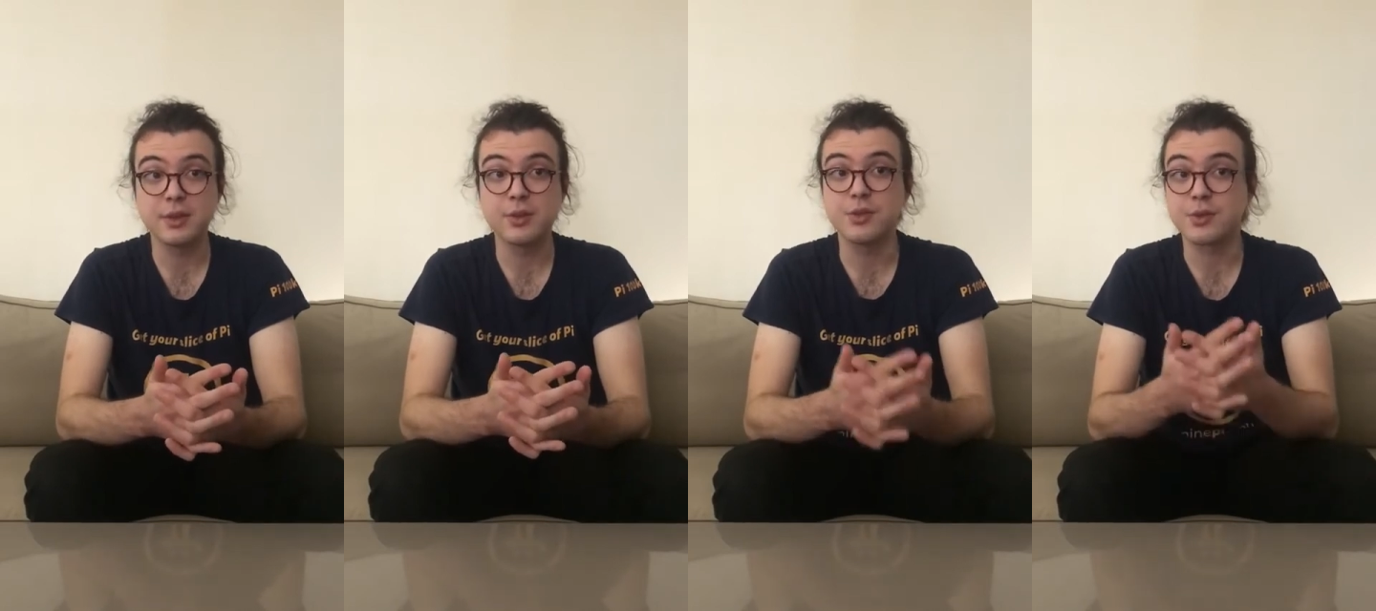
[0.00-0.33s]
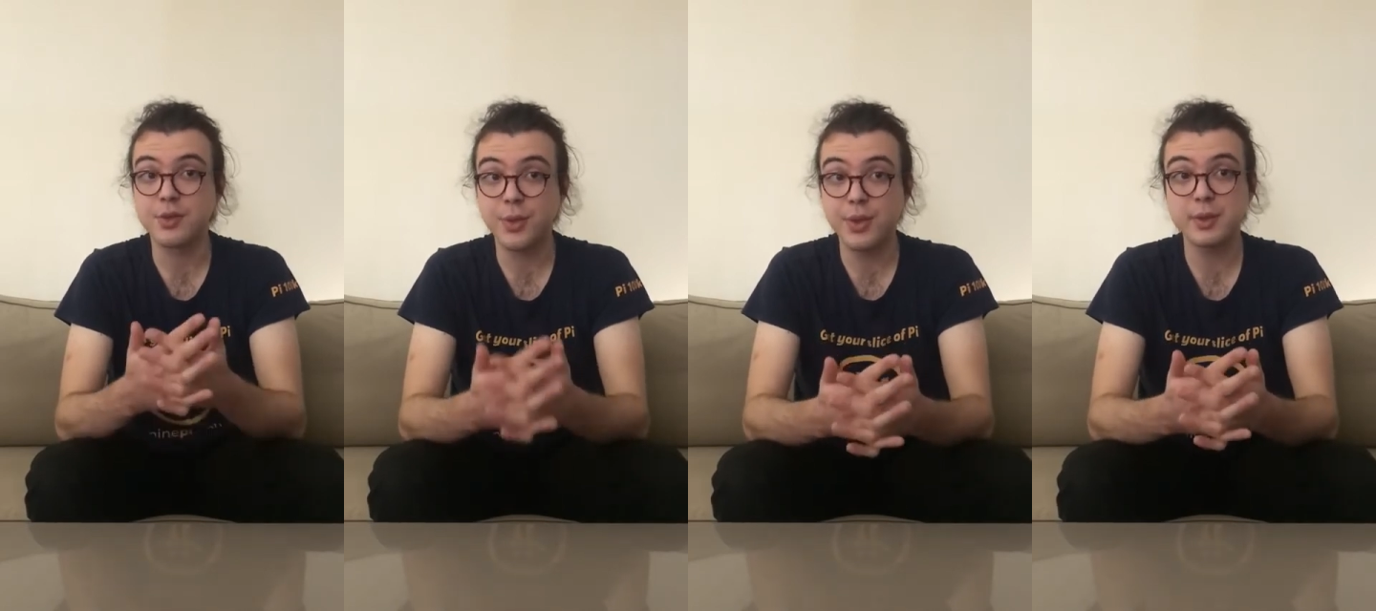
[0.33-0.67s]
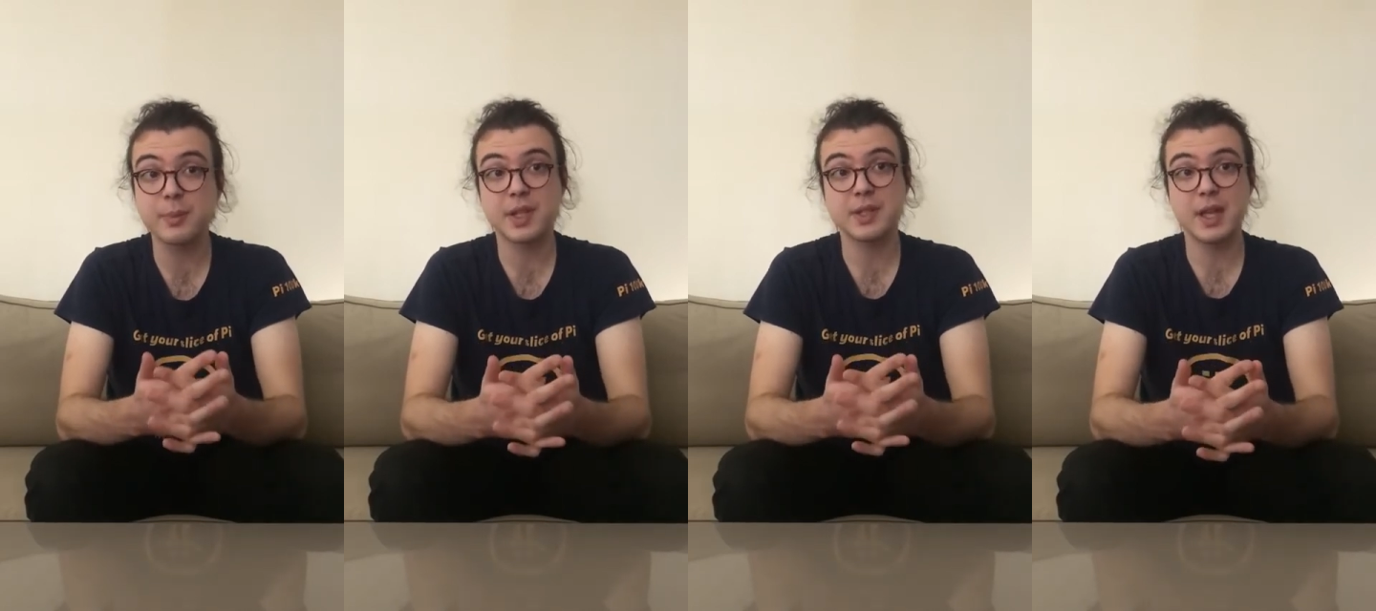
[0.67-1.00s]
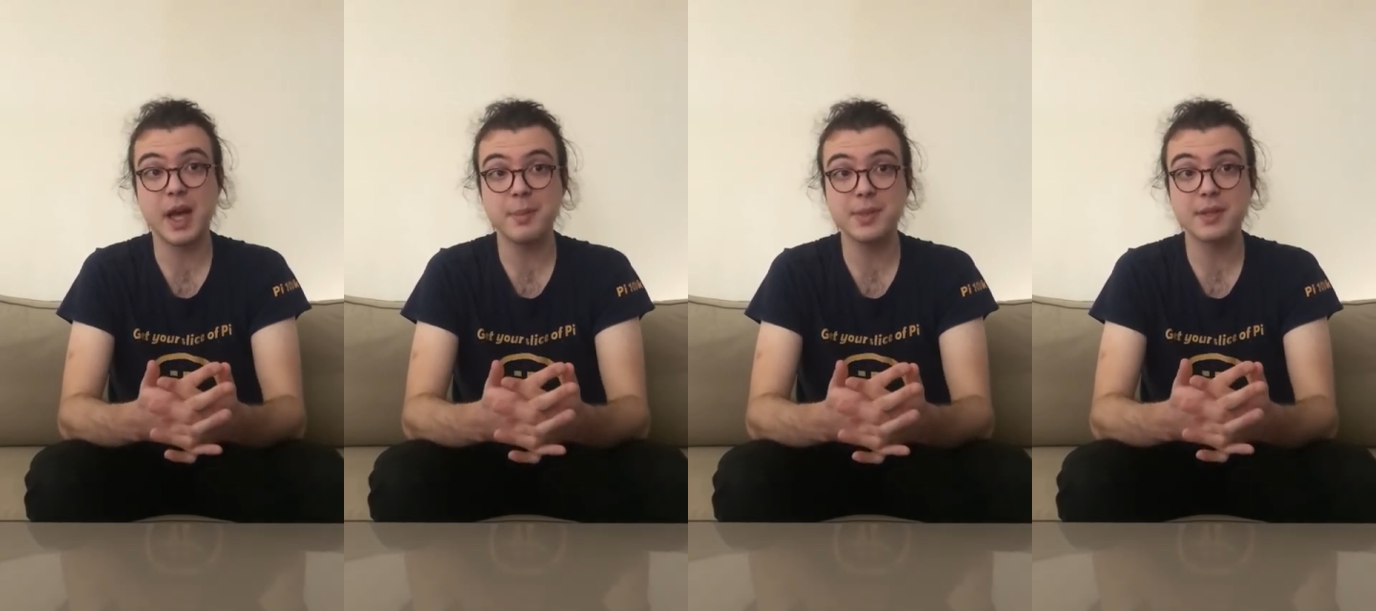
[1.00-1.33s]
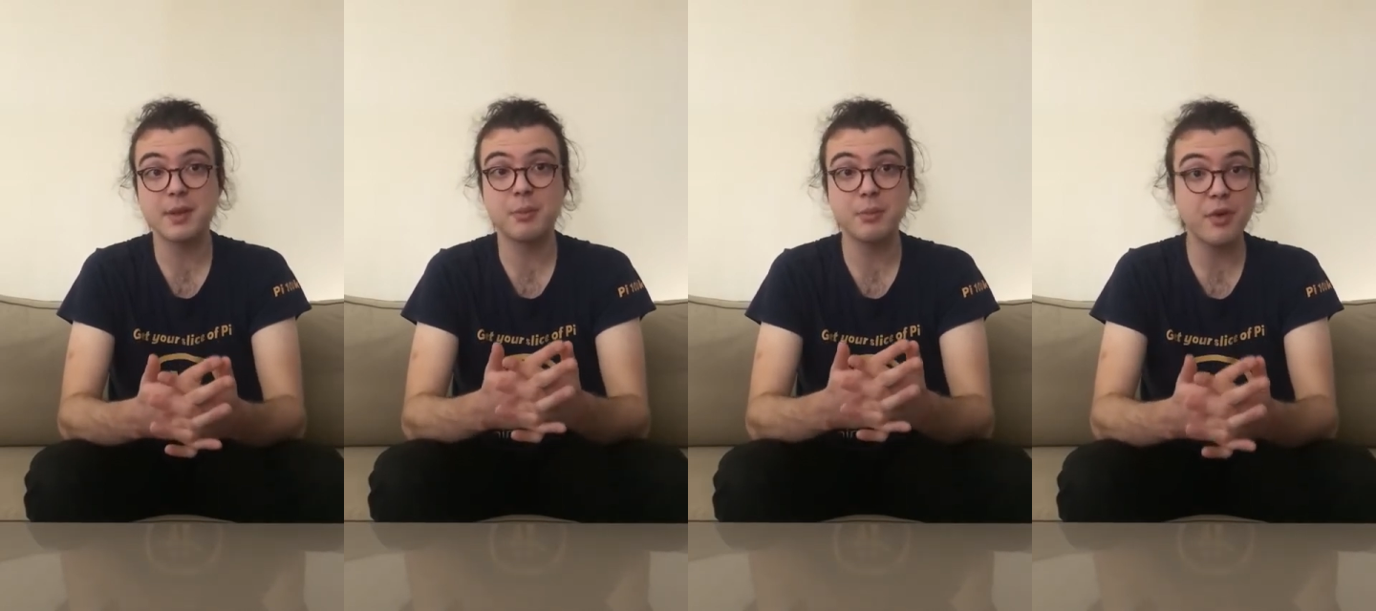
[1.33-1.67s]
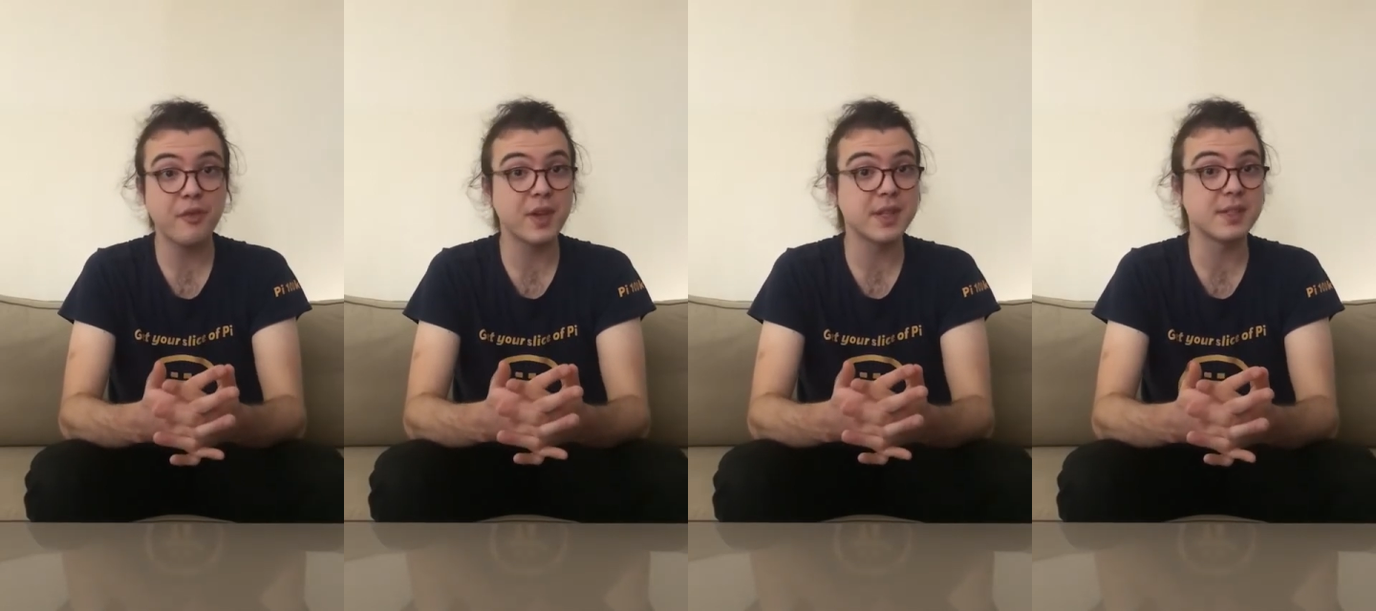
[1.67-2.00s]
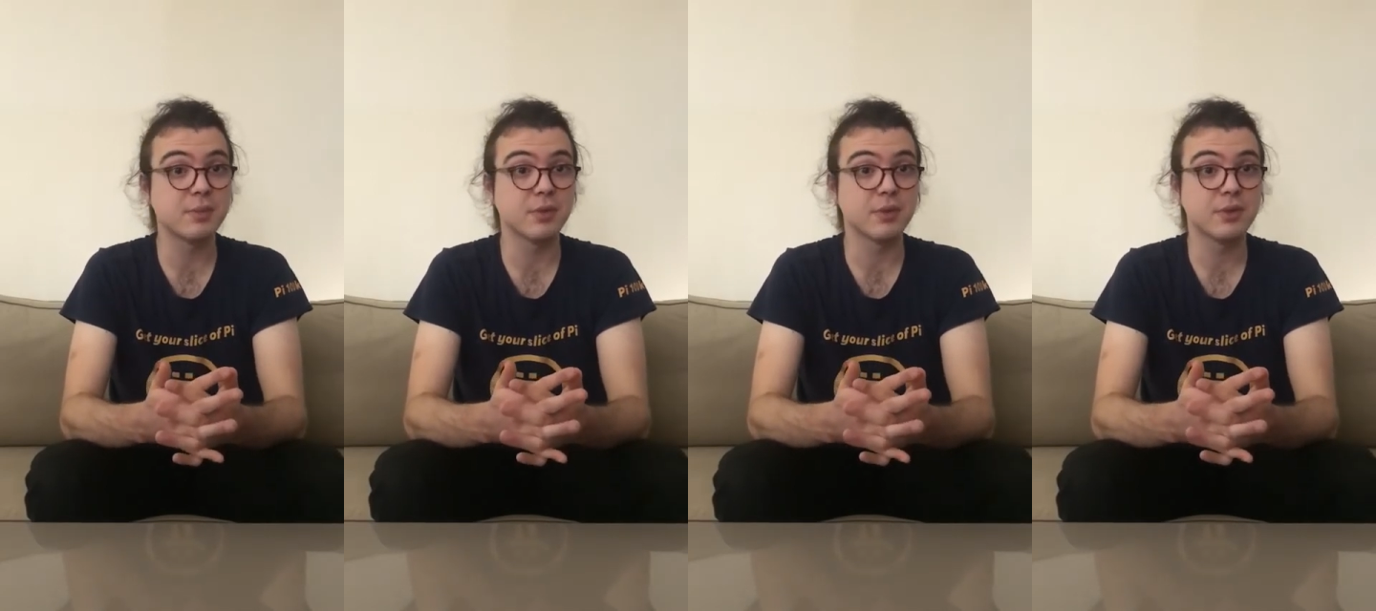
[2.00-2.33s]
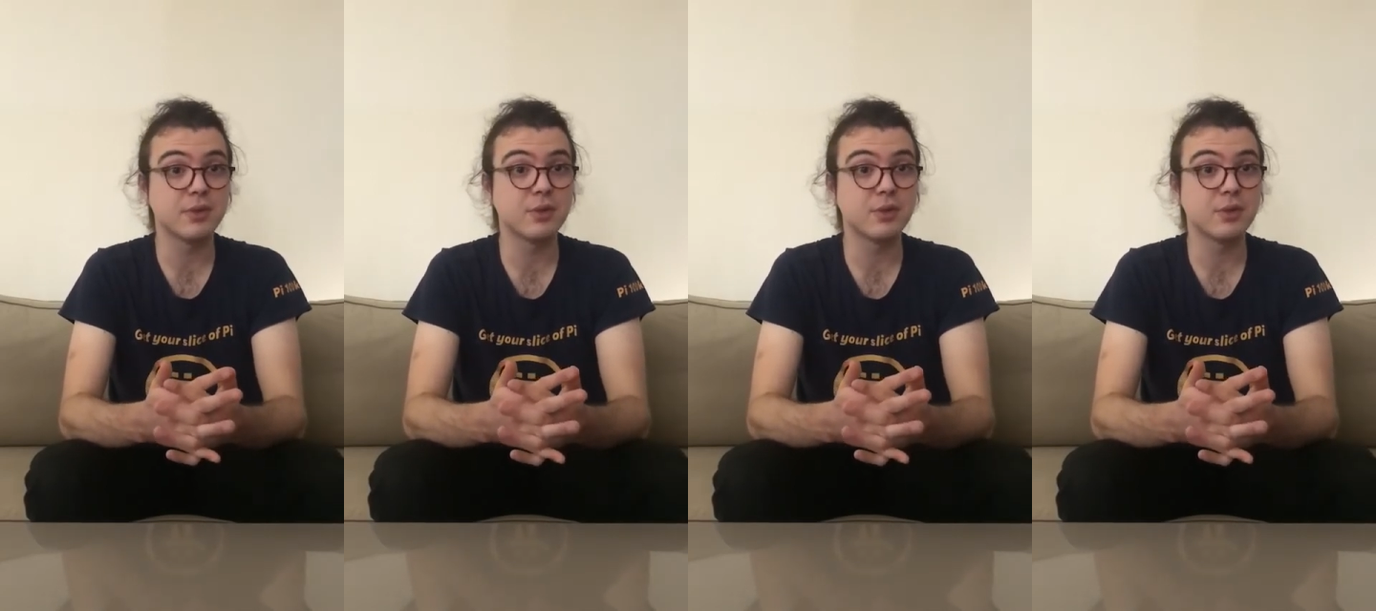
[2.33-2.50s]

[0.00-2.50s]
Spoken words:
to use third-party apps more flexible